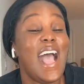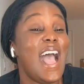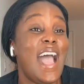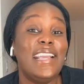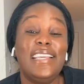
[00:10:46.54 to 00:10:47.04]

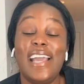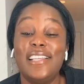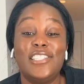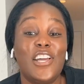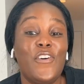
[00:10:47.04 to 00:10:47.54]
I
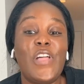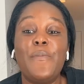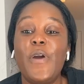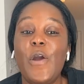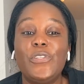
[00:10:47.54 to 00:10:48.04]
guess so.
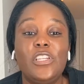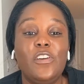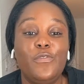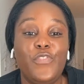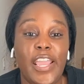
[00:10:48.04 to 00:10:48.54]
That part was a
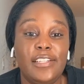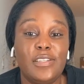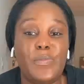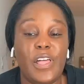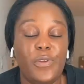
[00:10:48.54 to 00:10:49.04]
little vague to
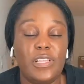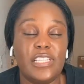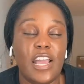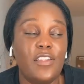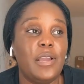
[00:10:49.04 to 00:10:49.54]
me, but that's what it
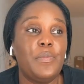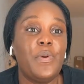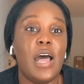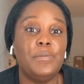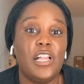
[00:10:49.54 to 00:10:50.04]
sounded like.
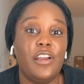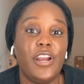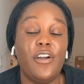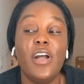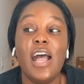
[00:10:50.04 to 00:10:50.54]
But I'm telling
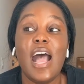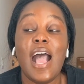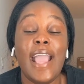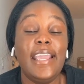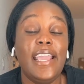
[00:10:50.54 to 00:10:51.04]
you right now,
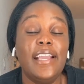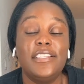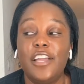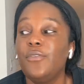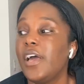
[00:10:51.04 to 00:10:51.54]
I can't
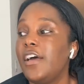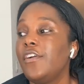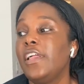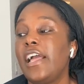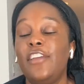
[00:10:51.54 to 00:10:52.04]
tell you
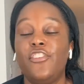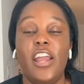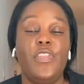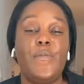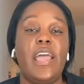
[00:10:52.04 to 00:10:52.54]
Heather. Like I try
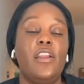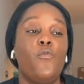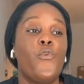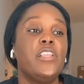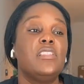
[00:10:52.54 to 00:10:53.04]
to think in my head,
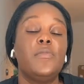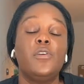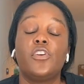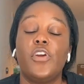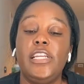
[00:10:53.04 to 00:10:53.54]
what's the
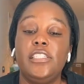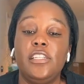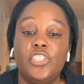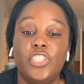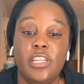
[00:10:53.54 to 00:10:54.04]
most
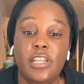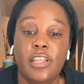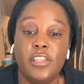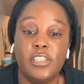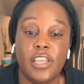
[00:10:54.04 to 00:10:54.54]
craziest shit
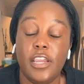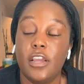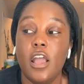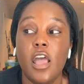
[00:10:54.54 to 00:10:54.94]
in the thing?